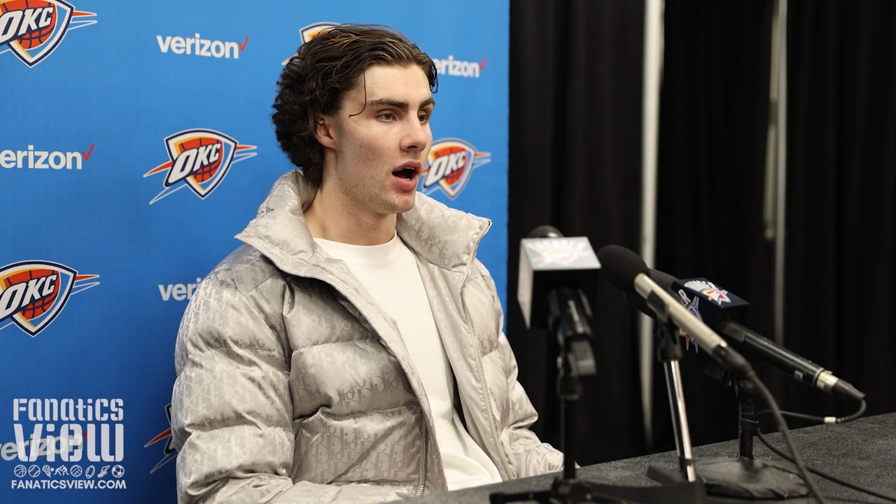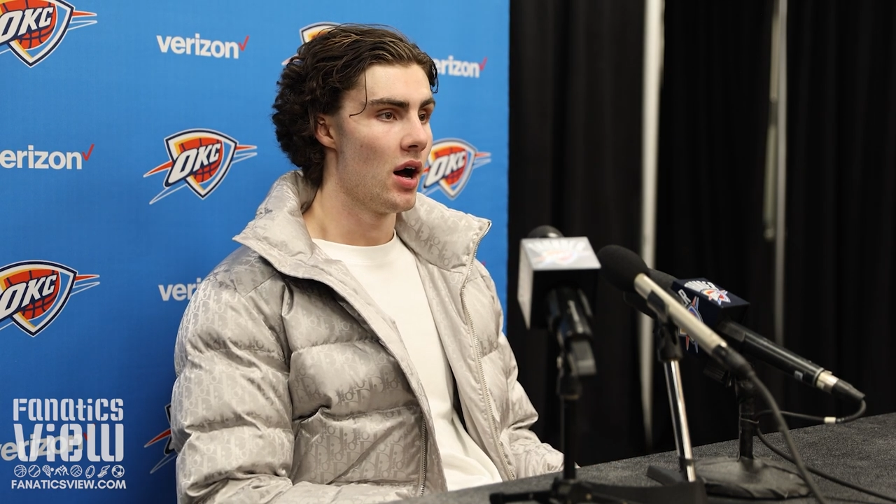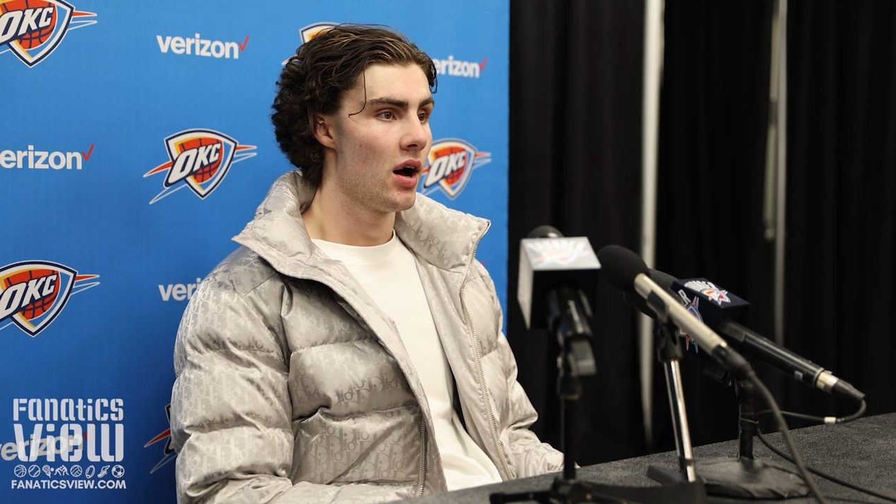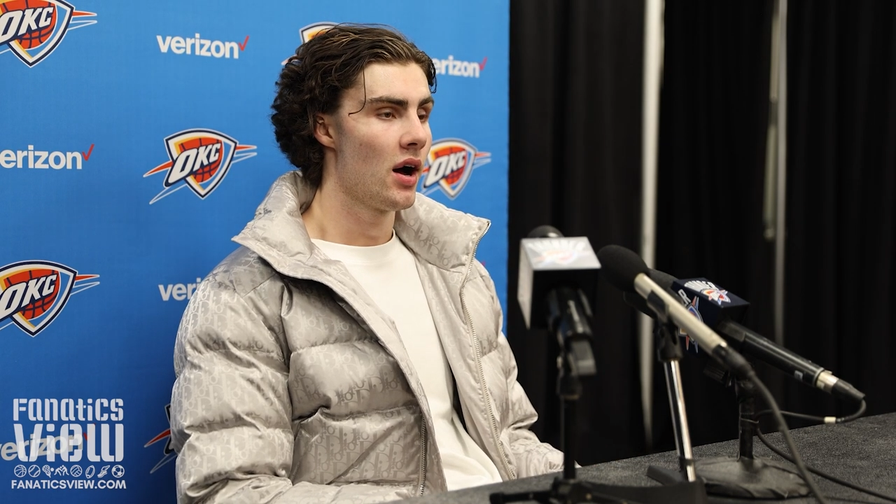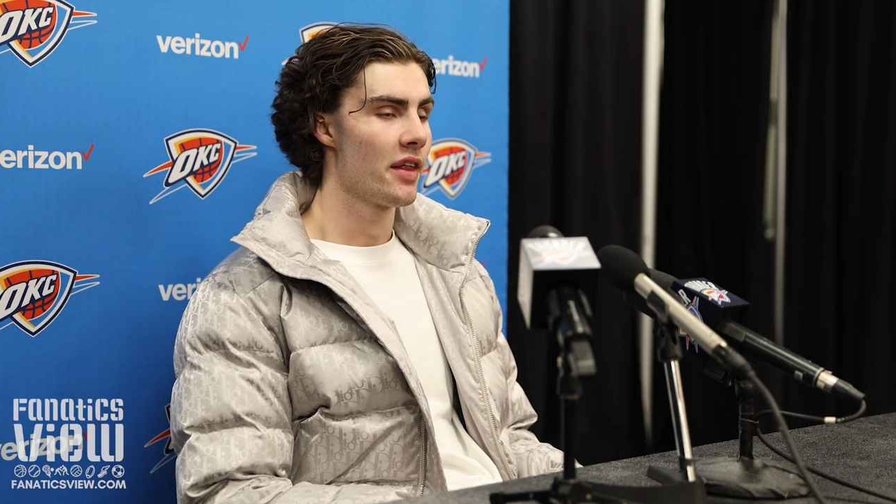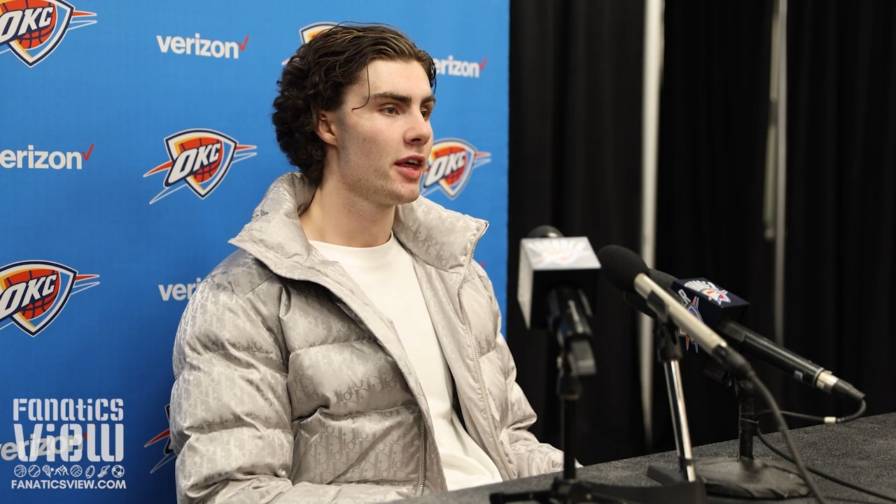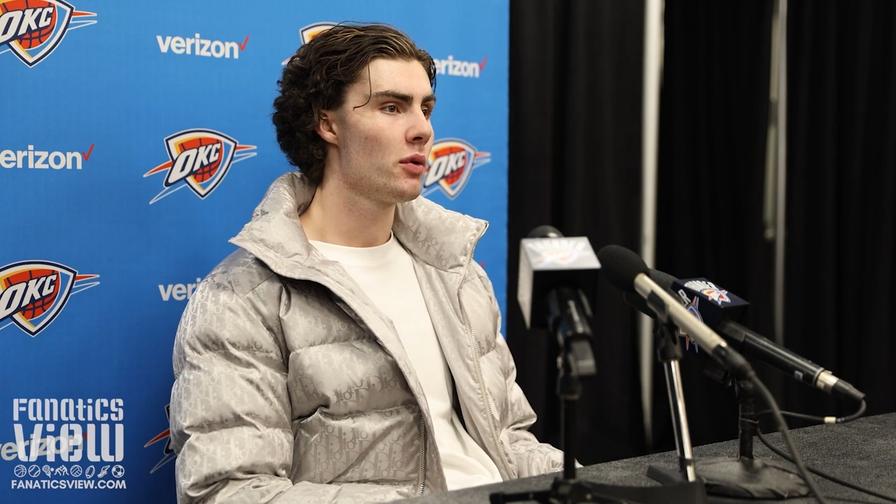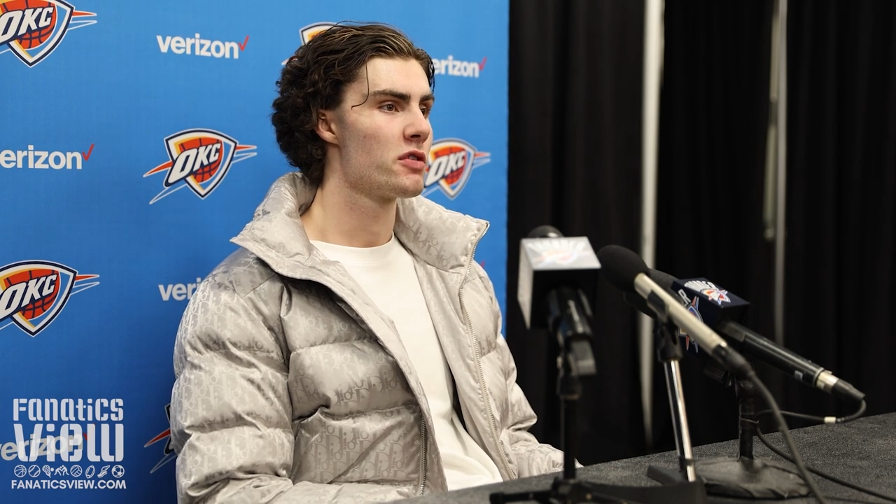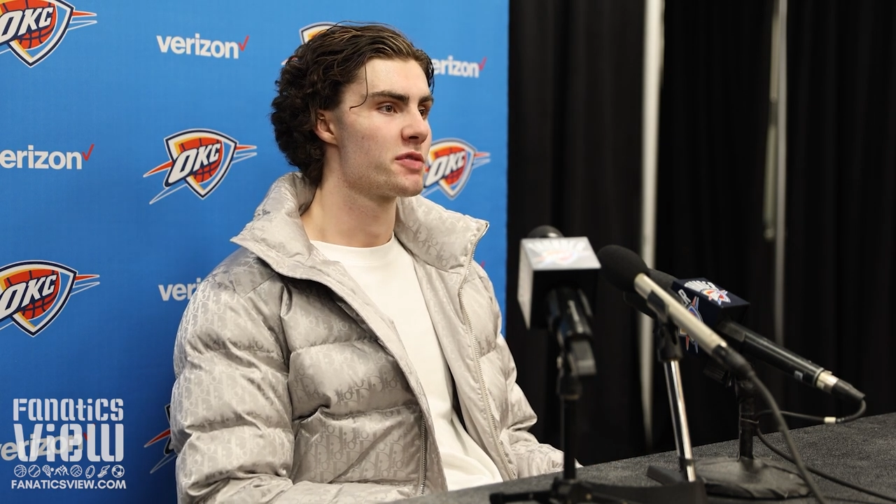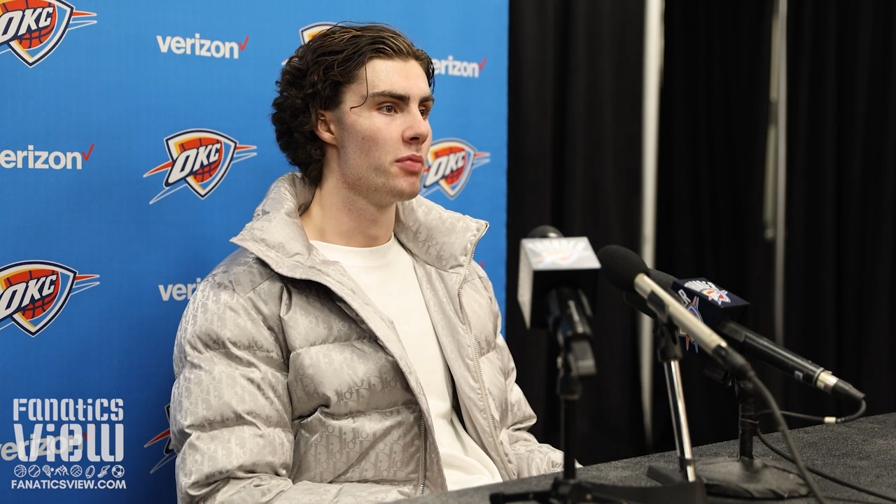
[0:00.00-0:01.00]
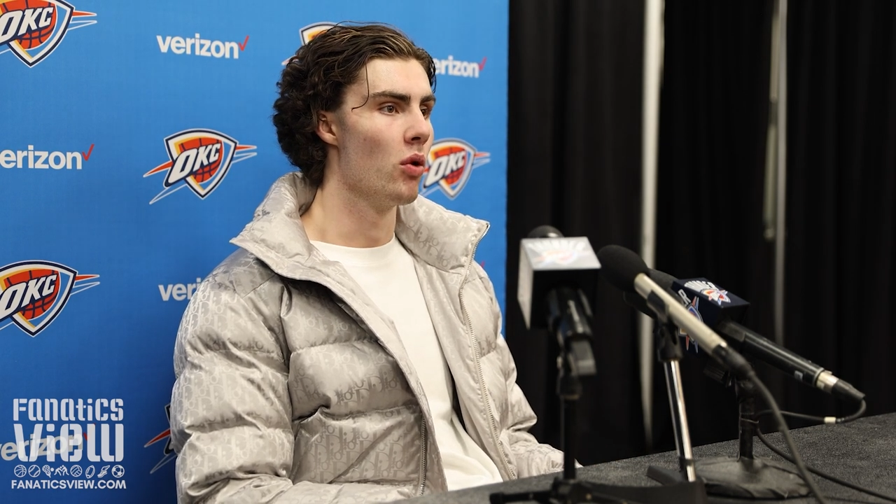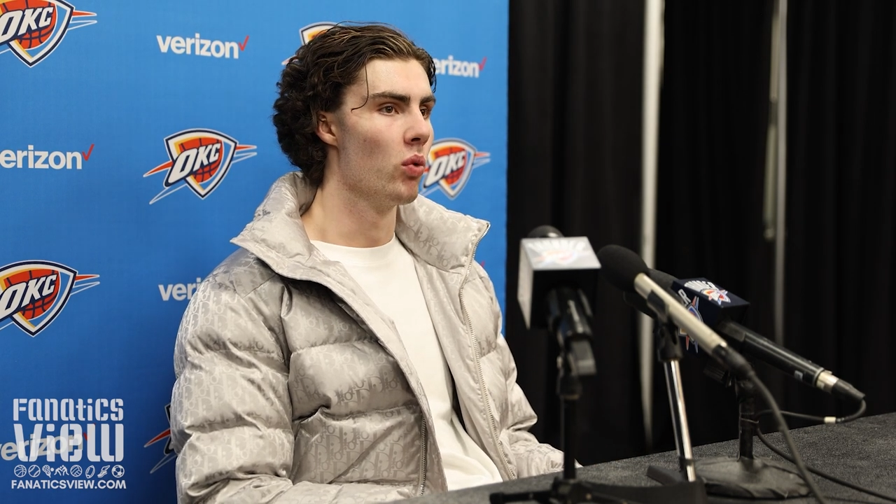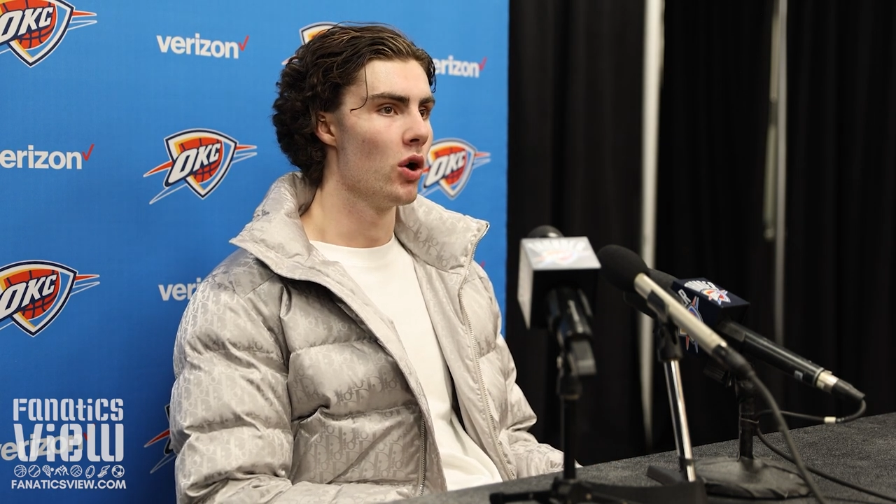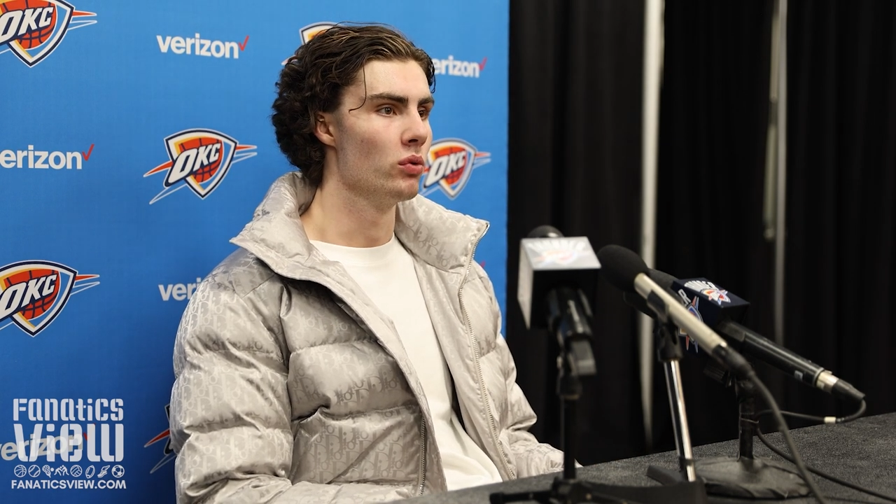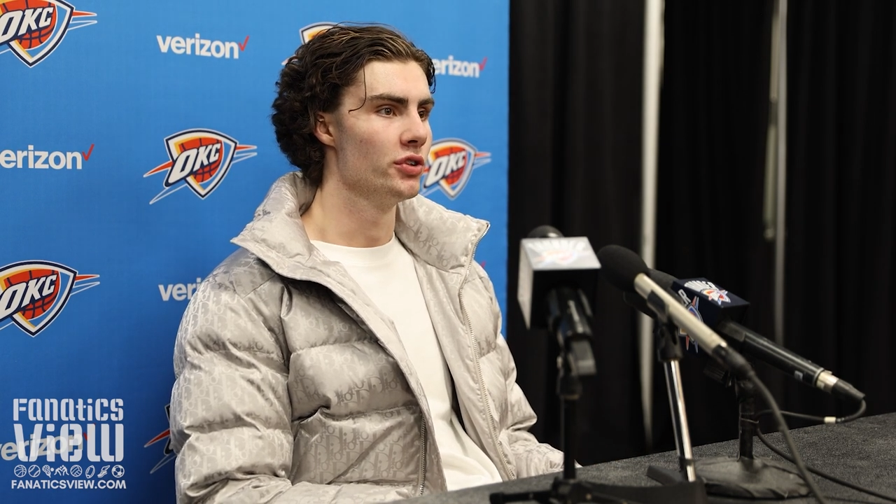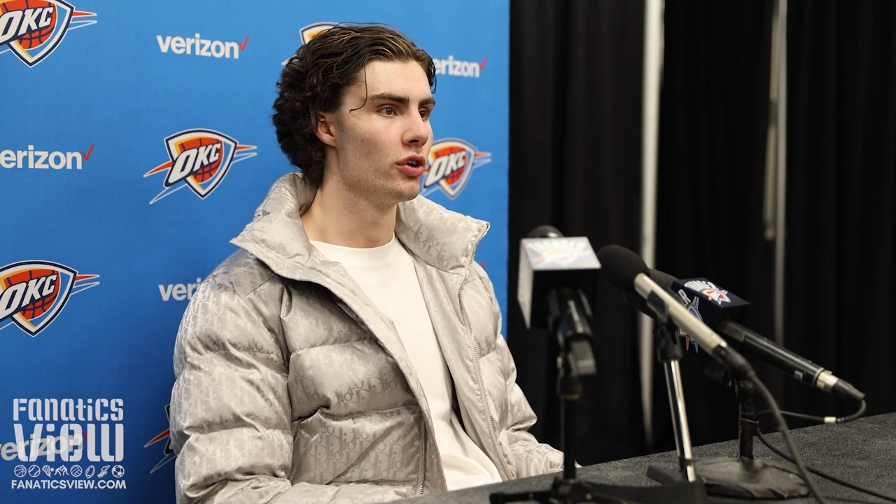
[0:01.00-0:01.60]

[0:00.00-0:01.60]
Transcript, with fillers: Uh, I think we respond well.